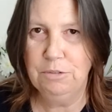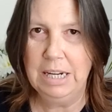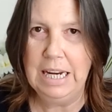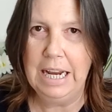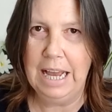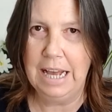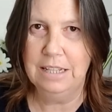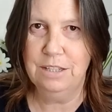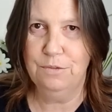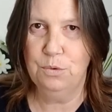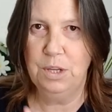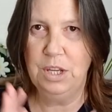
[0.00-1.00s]
reading cards
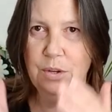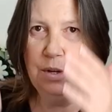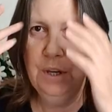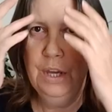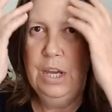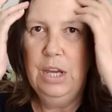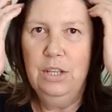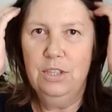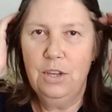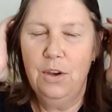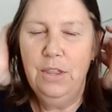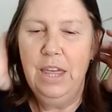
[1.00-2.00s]
for you
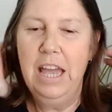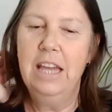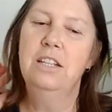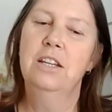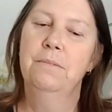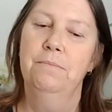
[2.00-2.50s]
so that